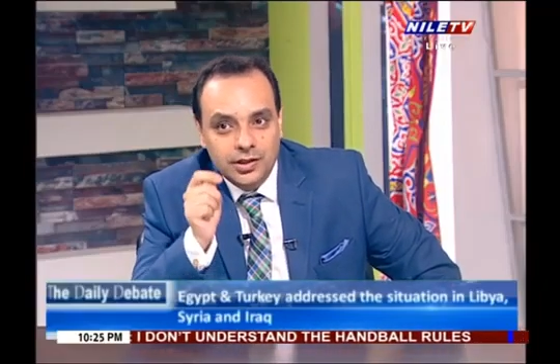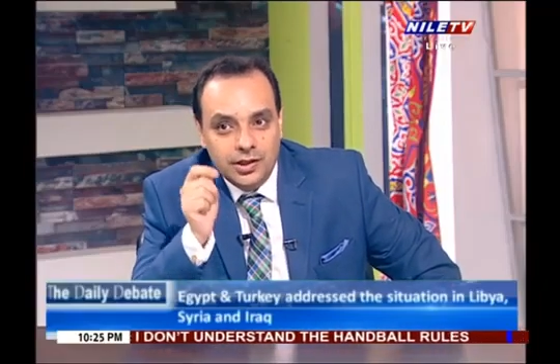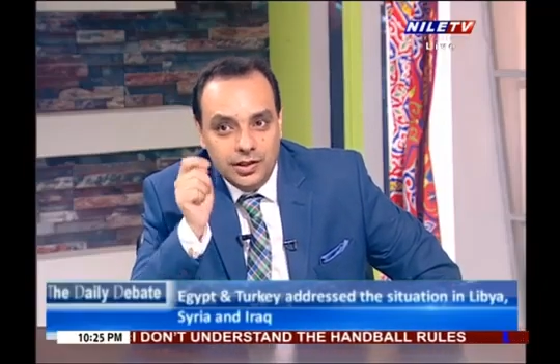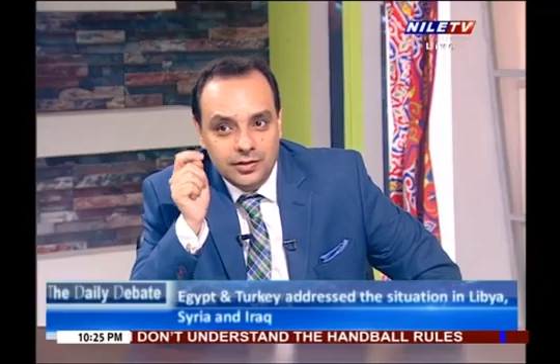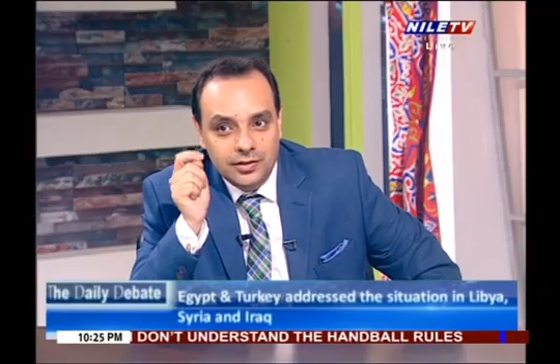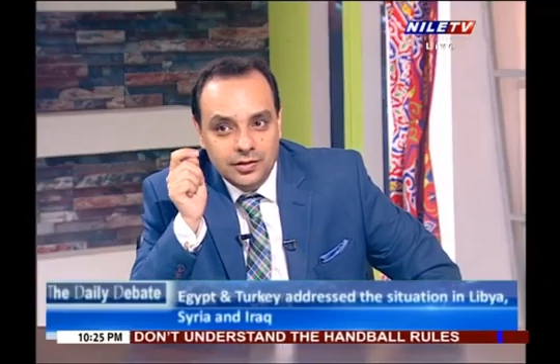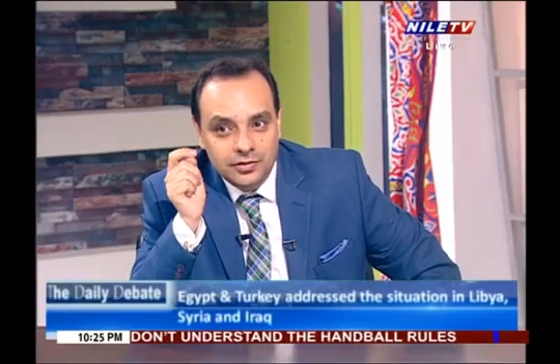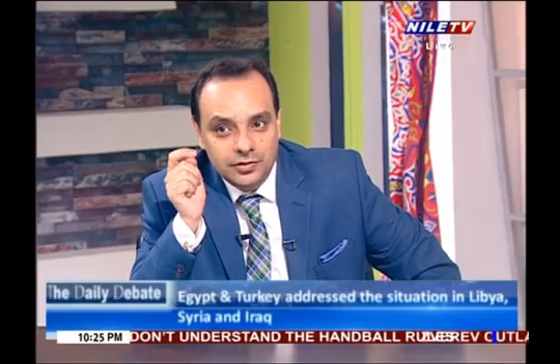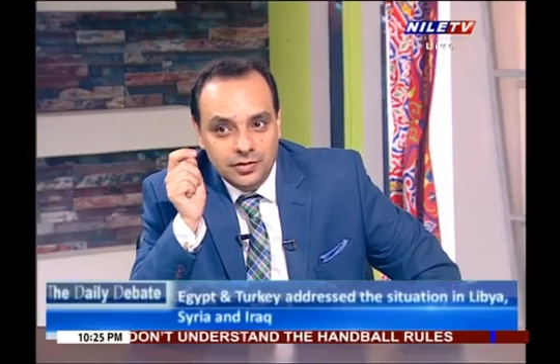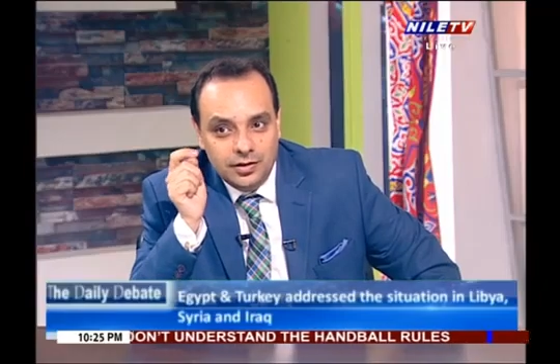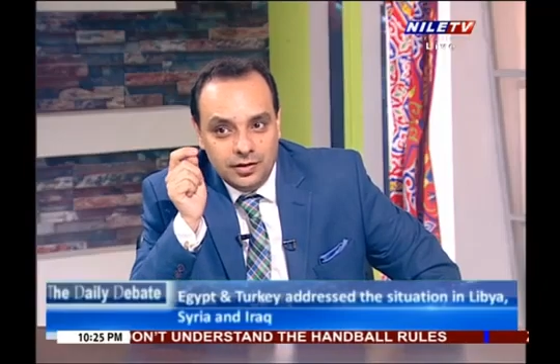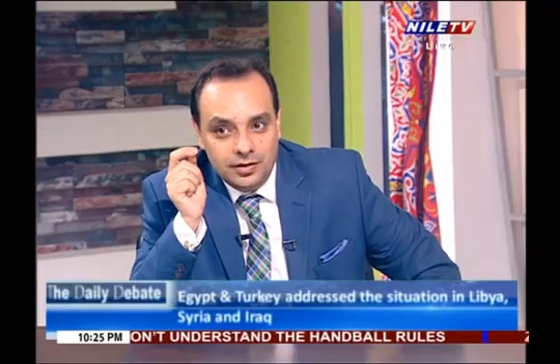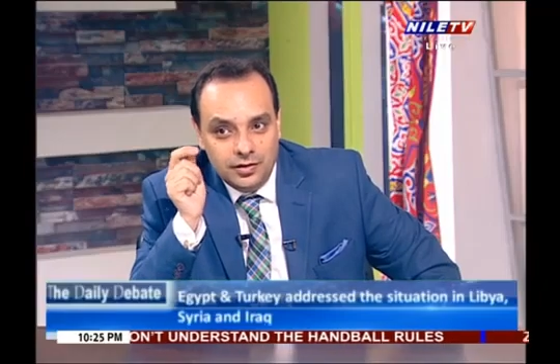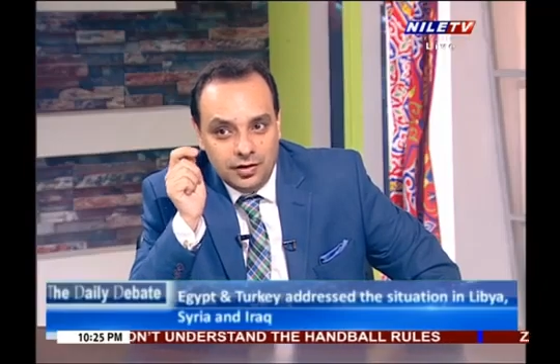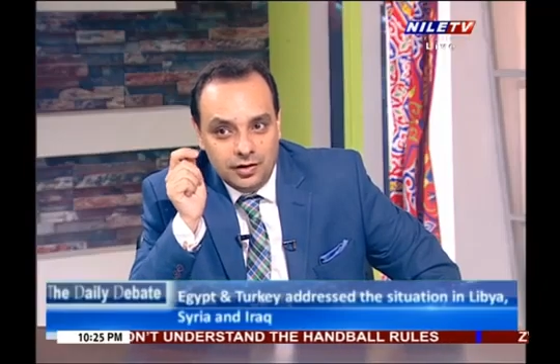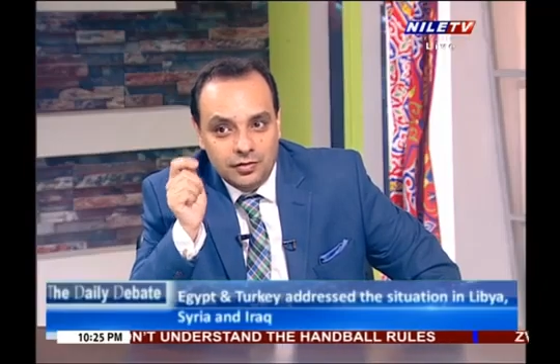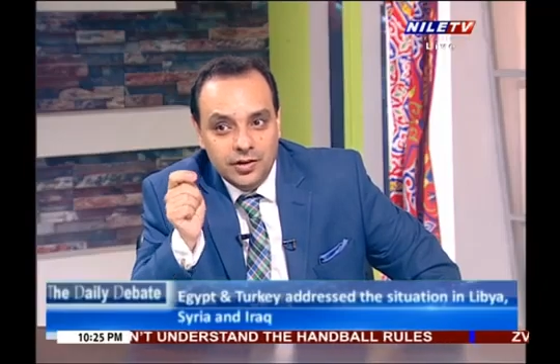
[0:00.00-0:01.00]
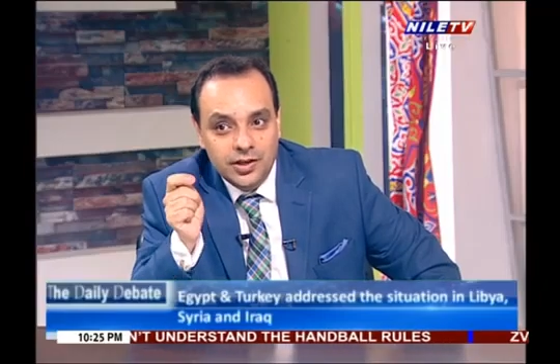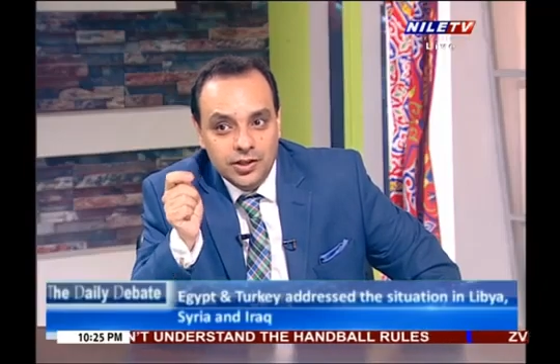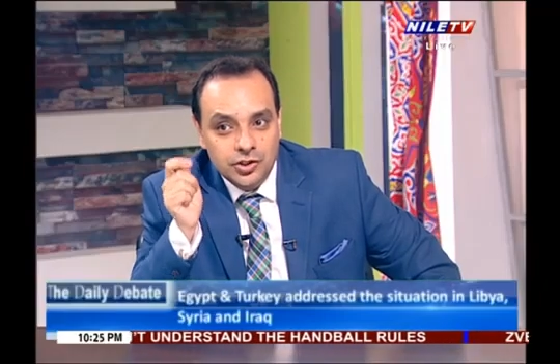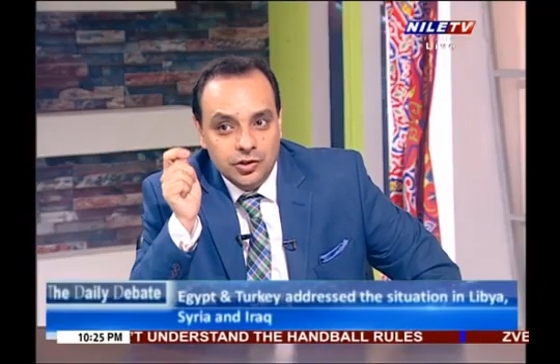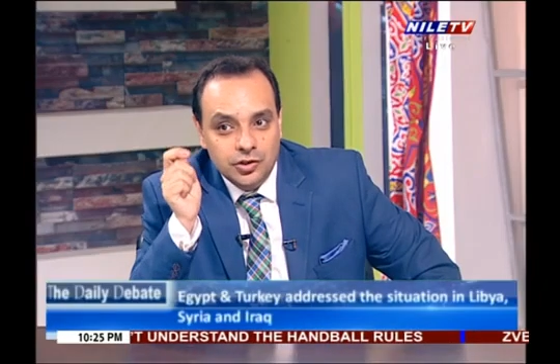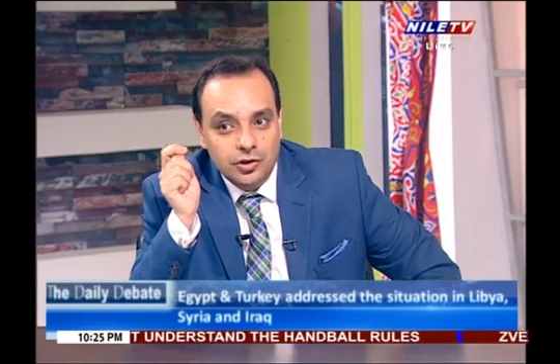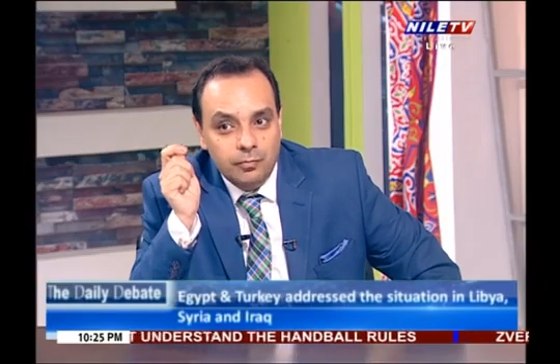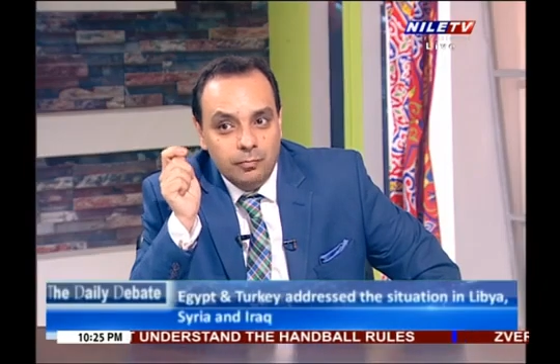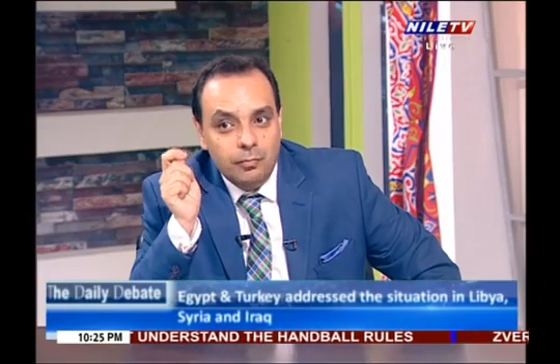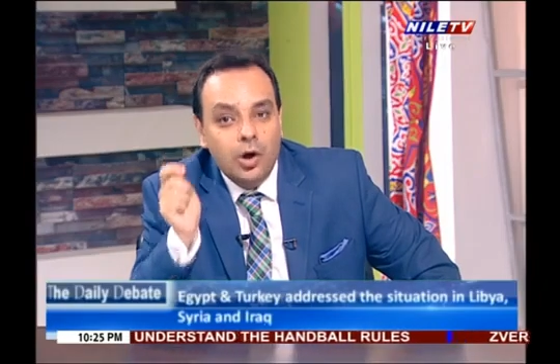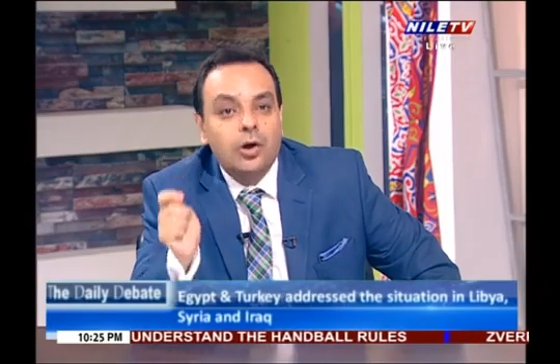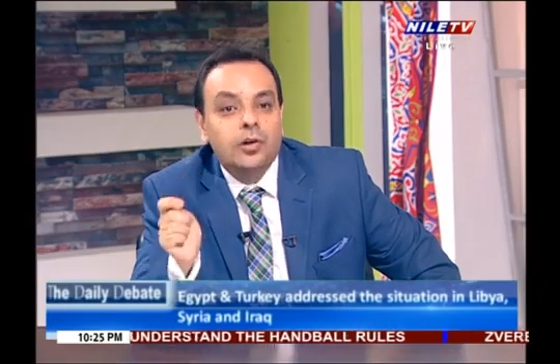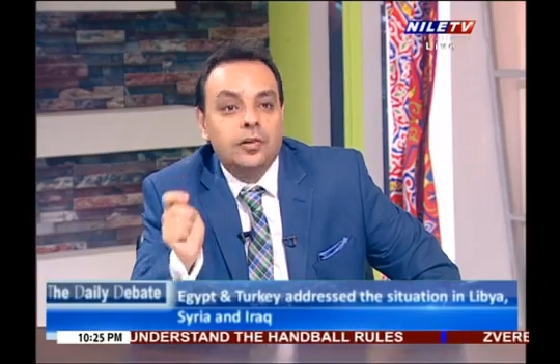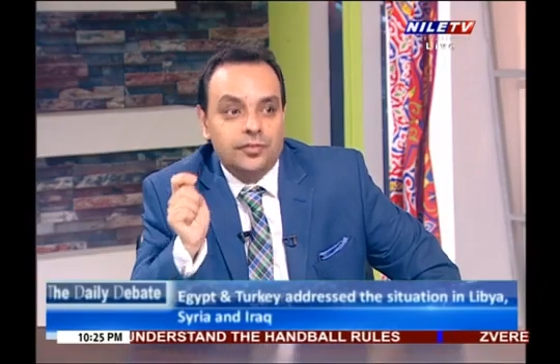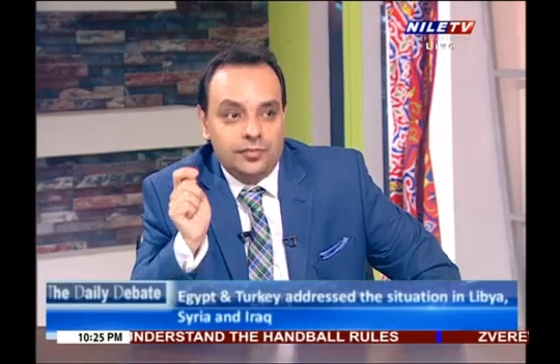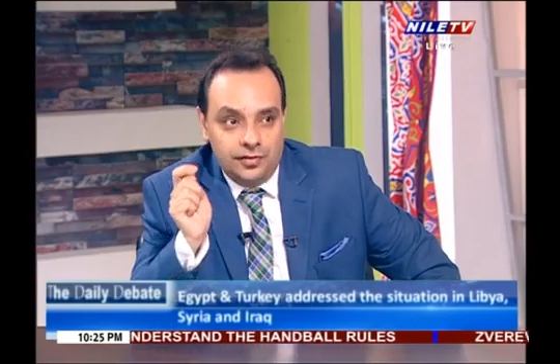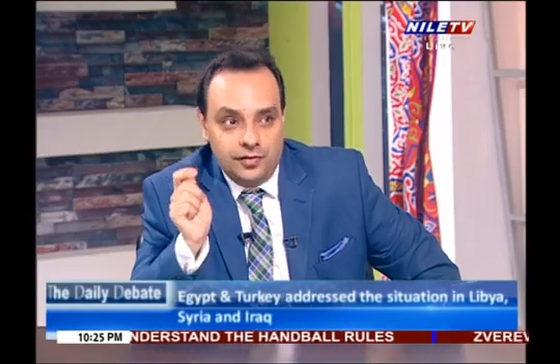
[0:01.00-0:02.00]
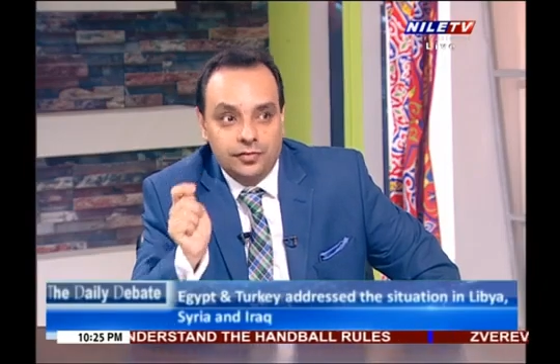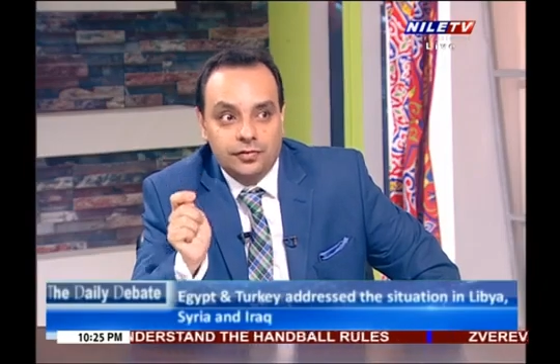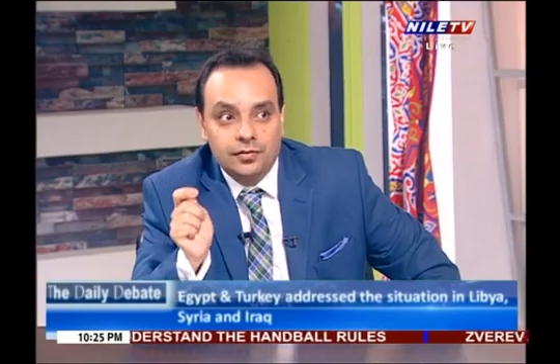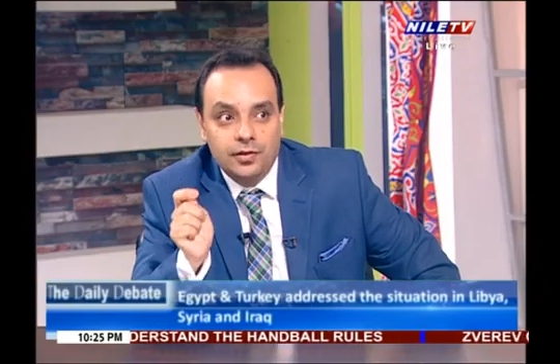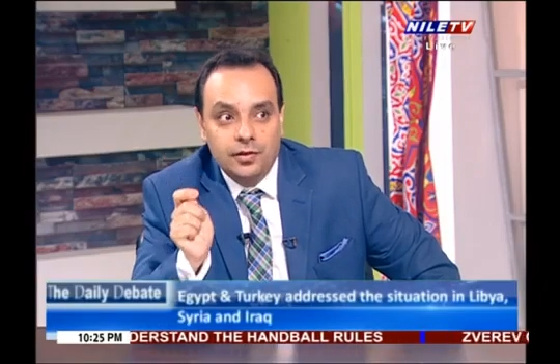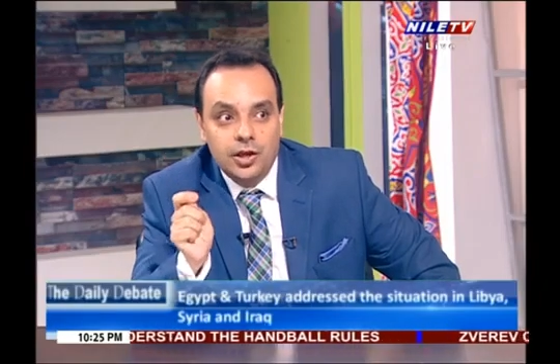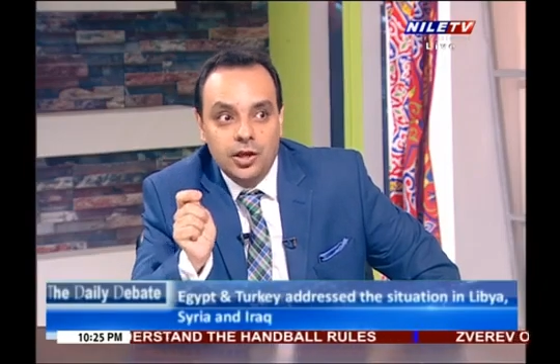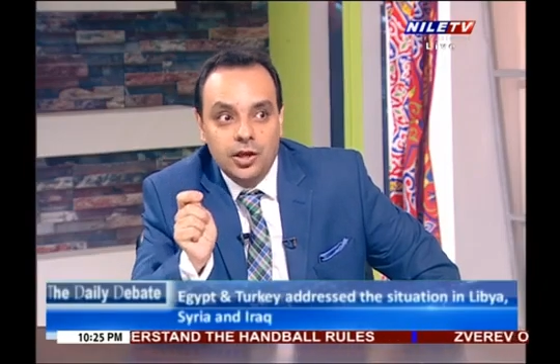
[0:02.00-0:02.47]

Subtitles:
in their regional policies.